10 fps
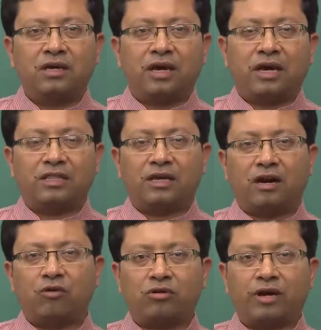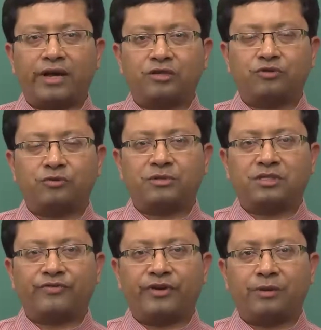and there are outliers, which means
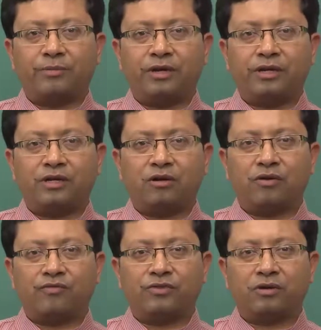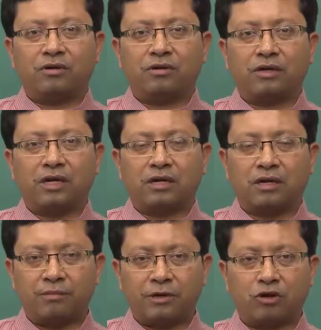the variability of the
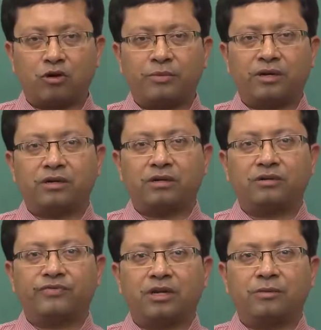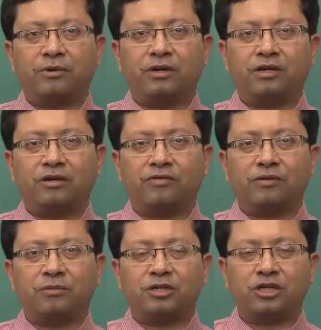incoming raw materials, variability of
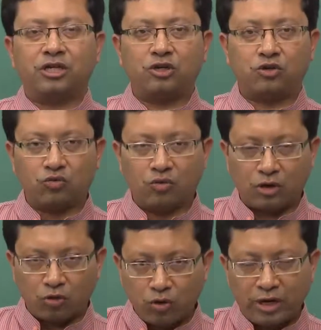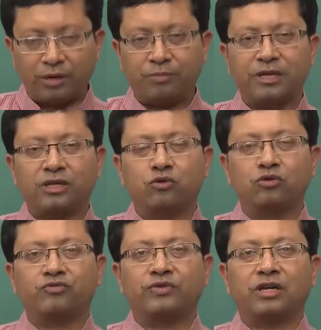the machine tool, coolant being
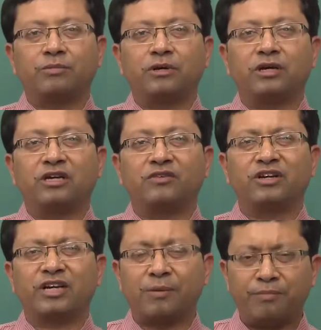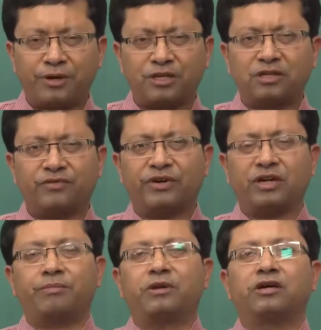used, variability of the temperature,
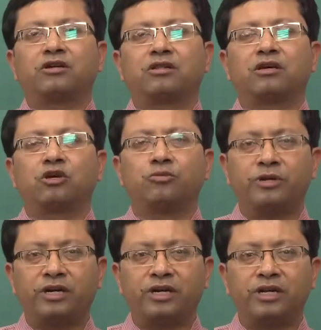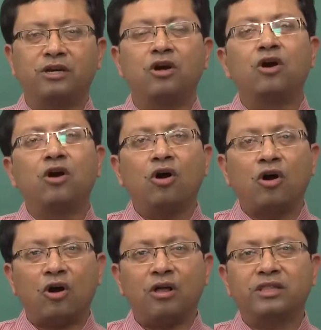variability of the humidity,
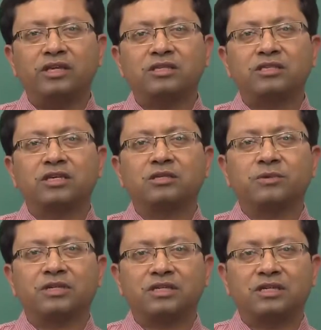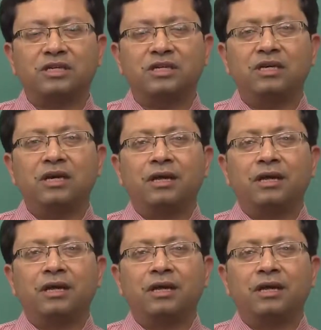all these things basically